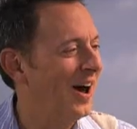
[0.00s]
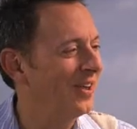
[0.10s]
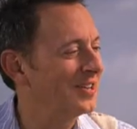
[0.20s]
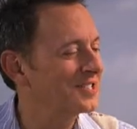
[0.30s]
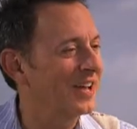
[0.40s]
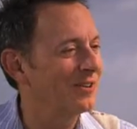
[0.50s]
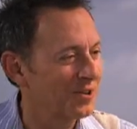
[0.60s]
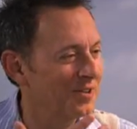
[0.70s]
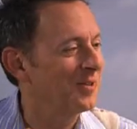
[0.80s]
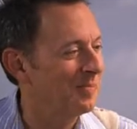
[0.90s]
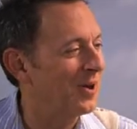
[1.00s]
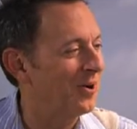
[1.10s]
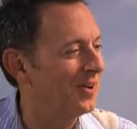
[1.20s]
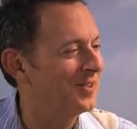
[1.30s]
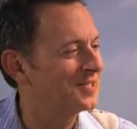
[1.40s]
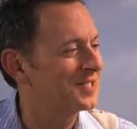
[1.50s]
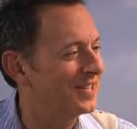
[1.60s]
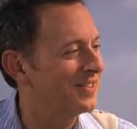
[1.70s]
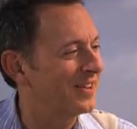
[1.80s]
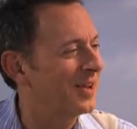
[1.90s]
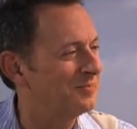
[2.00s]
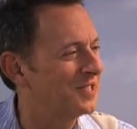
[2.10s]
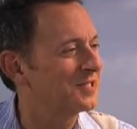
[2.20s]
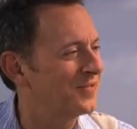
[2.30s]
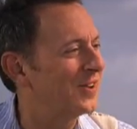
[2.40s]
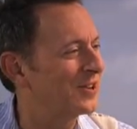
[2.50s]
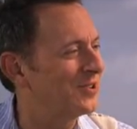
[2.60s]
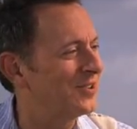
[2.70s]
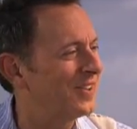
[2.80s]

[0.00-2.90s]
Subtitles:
unless I look in the mirror and see that I'm disfigured.